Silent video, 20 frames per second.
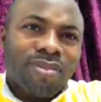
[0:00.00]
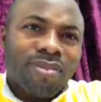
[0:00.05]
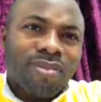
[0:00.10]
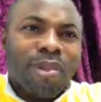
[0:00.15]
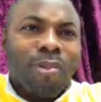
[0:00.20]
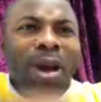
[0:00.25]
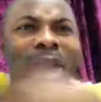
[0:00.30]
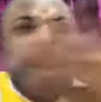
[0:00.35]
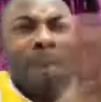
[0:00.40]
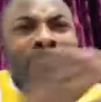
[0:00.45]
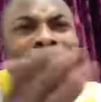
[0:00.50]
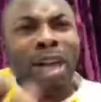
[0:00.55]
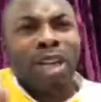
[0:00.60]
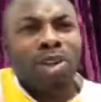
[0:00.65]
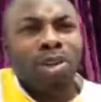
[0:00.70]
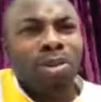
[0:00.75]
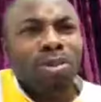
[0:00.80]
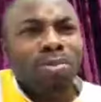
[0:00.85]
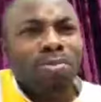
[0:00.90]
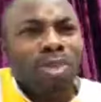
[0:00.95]
What about
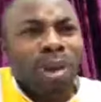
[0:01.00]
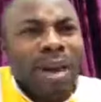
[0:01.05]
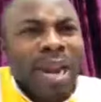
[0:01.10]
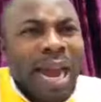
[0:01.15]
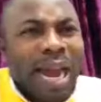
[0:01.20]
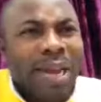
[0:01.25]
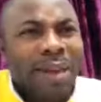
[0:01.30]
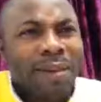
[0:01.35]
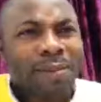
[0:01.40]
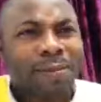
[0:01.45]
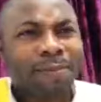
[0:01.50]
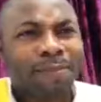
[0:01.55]
you, brother?